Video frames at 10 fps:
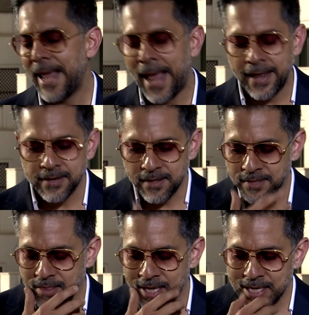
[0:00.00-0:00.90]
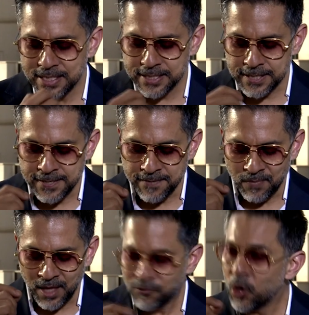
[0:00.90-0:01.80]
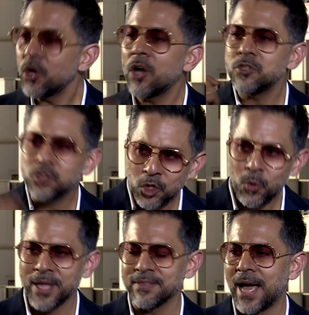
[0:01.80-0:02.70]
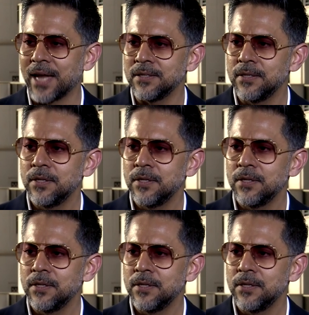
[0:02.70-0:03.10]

And the thing is, if you're not doing that,